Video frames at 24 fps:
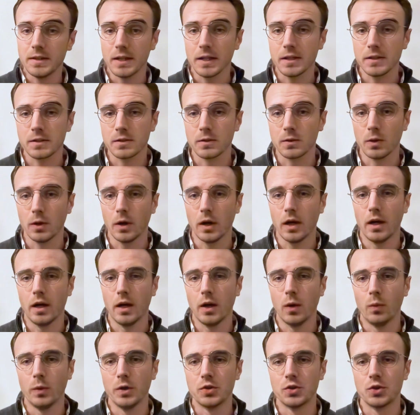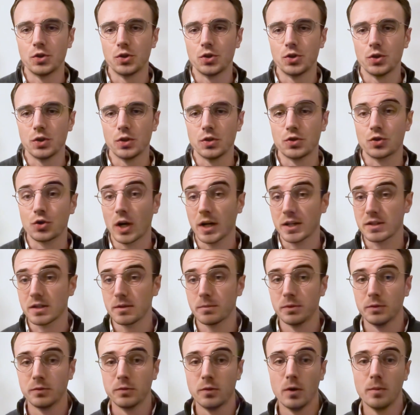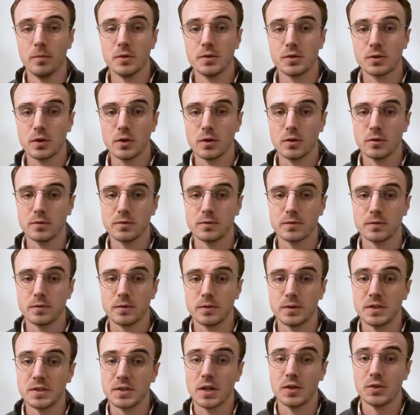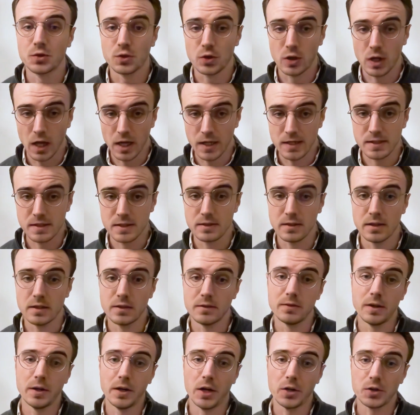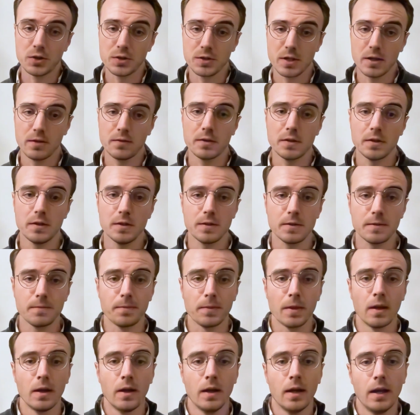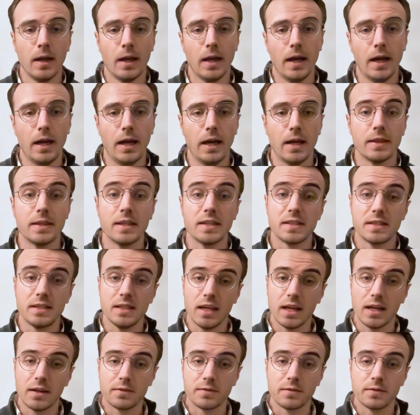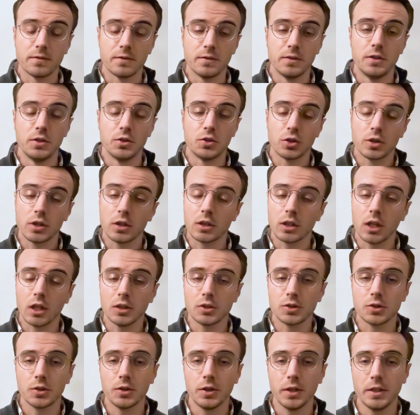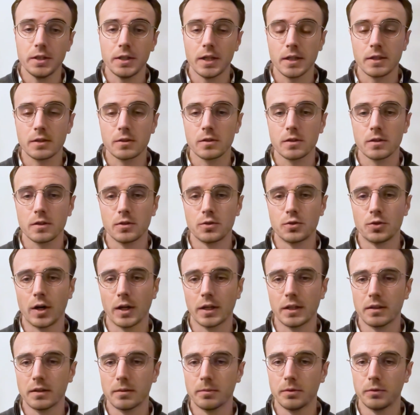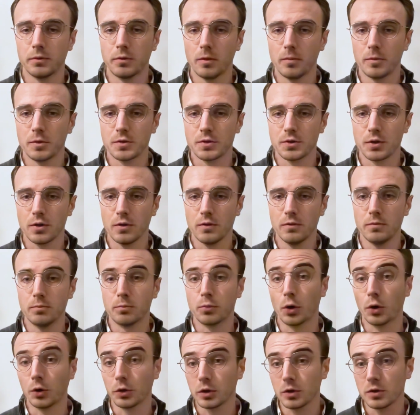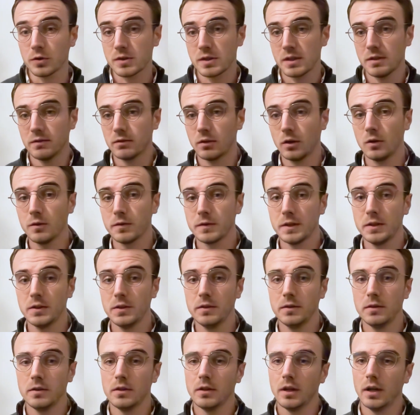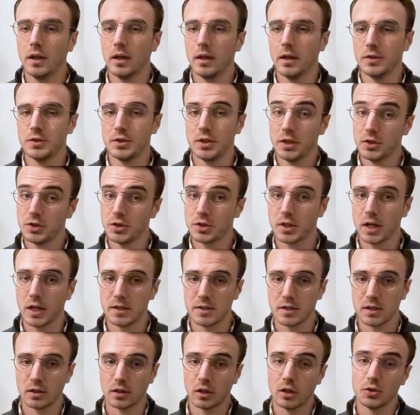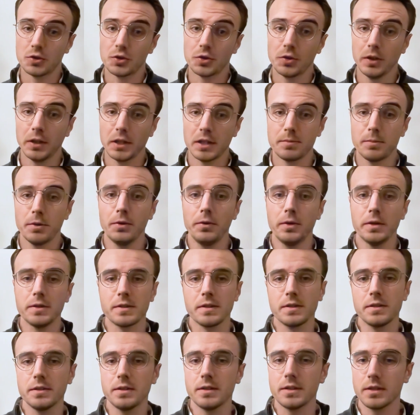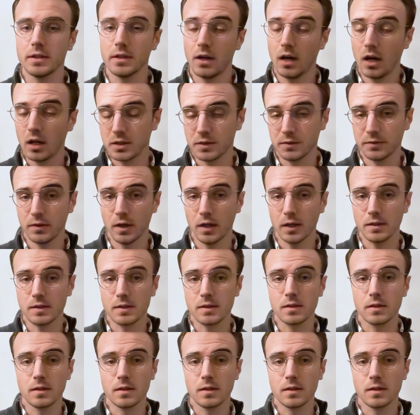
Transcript: Index, which tracks the performance of decentralized financial services. The CF Digital Culture Index, tracking the performance of protocols involved in digitizing cultural experience and artifacts.